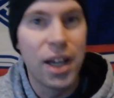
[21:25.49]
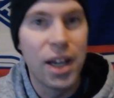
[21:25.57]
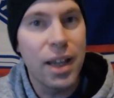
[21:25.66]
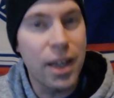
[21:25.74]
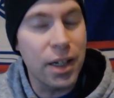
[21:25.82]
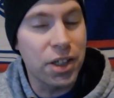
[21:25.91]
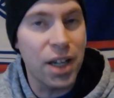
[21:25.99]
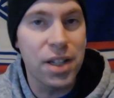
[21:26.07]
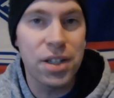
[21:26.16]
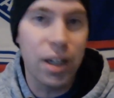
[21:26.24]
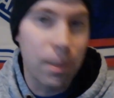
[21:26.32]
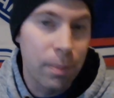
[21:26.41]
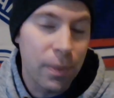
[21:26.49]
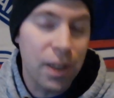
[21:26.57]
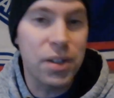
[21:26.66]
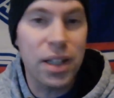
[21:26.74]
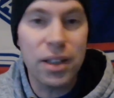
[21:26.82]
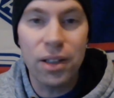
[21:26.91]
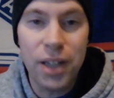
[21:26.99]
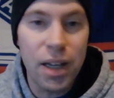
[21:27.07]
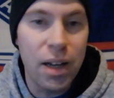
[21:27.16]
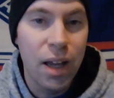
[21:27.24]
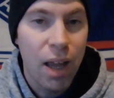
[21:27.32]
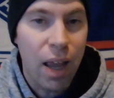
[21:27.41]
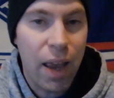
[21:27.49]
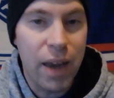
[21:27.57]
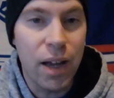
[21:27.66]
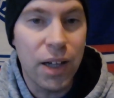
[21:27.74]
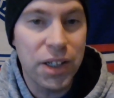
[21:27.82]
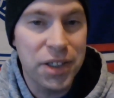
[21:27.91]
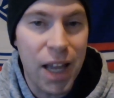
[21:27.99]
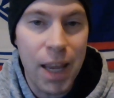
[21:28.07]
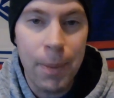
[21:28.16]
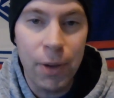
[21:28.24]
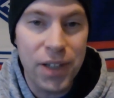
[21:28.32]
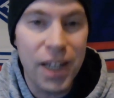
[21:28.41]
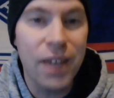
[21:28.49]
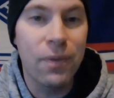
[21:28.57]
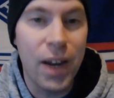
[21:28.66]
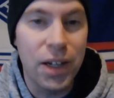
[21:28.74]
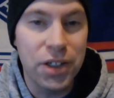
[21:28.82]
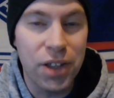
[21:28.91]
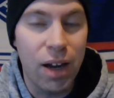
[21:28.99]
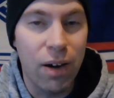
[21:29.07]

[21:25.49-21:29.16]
You had a chance to, you know, take the lead and just not able to take advantage there.